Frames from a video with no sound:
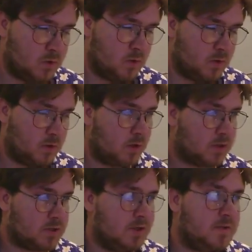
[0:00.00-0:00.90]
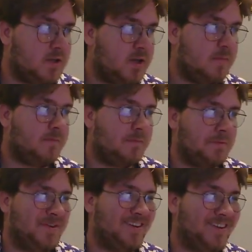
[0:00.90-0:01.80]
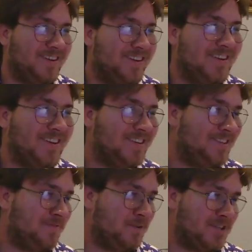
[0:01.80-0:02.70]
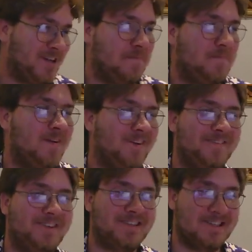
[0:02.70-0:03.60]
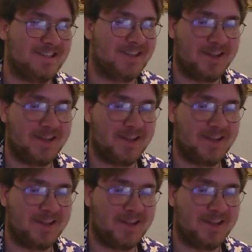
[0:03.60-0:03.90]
We got Tam Tam for time, obviously.